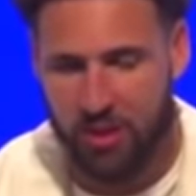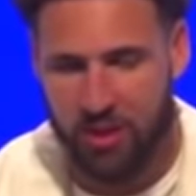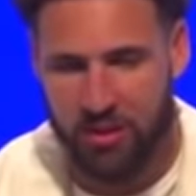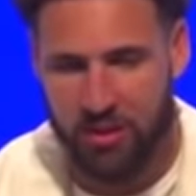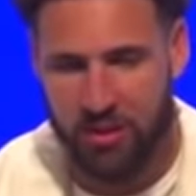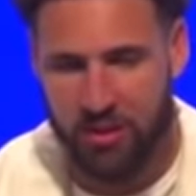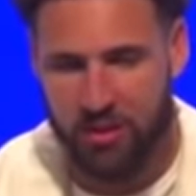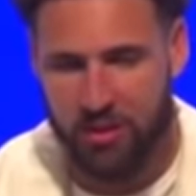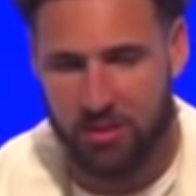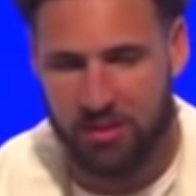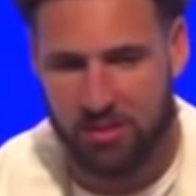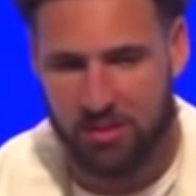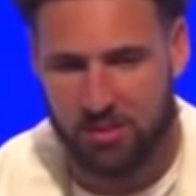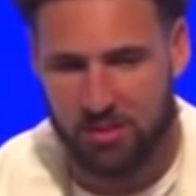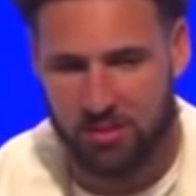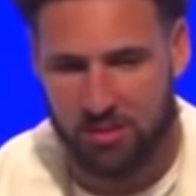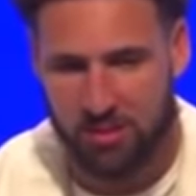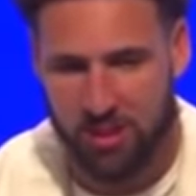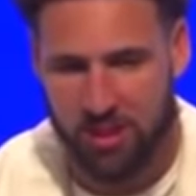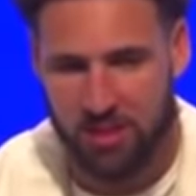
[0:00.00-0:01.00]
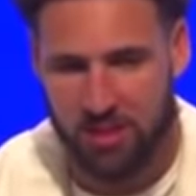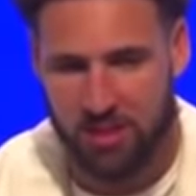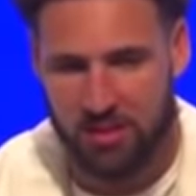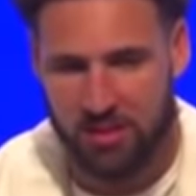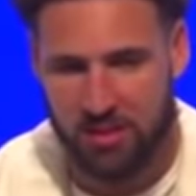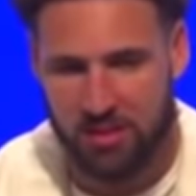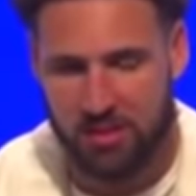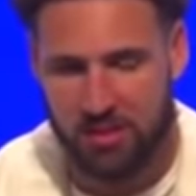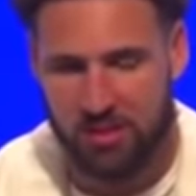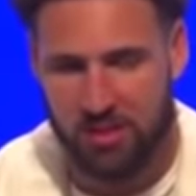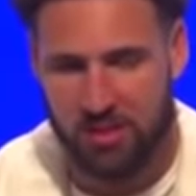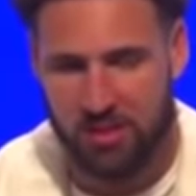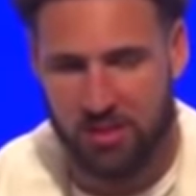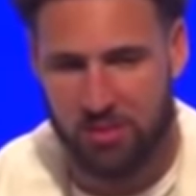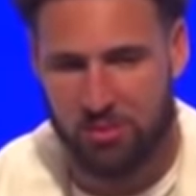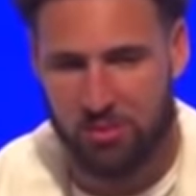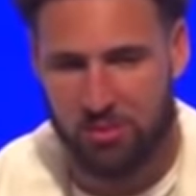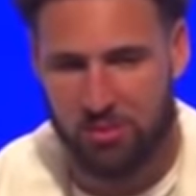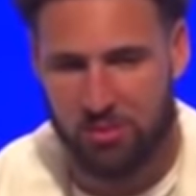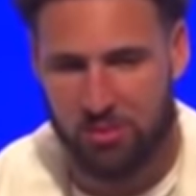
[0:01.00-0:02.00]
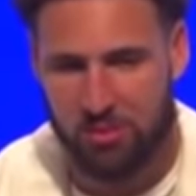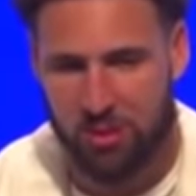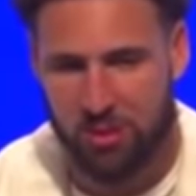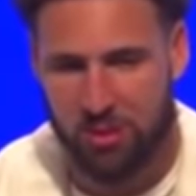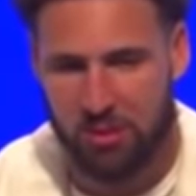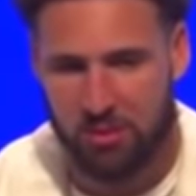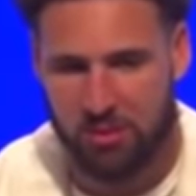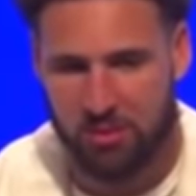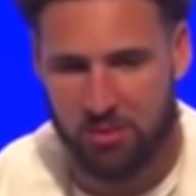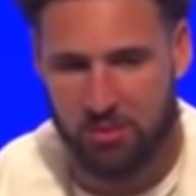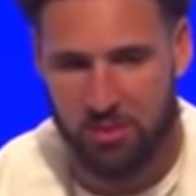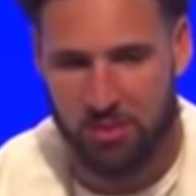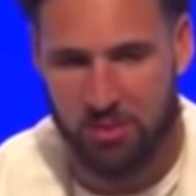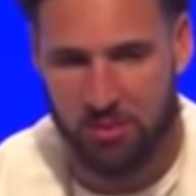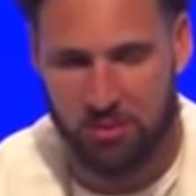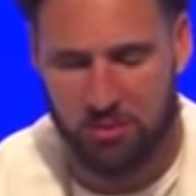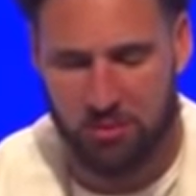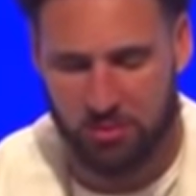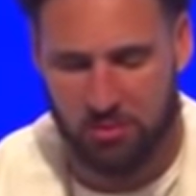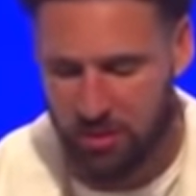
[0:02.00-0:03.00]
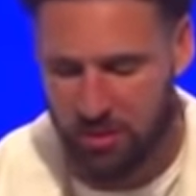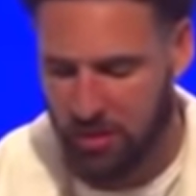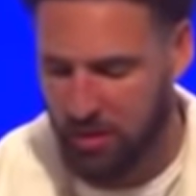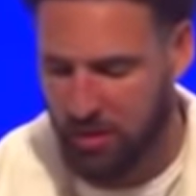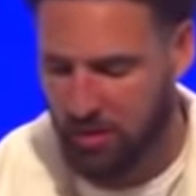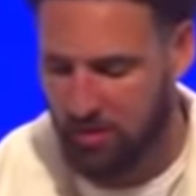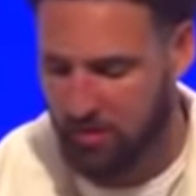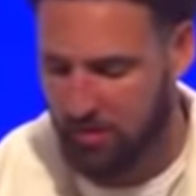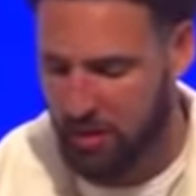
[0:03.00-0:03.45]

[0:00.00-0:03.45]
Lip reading: athleticism, and his skills are more polished than people want to give him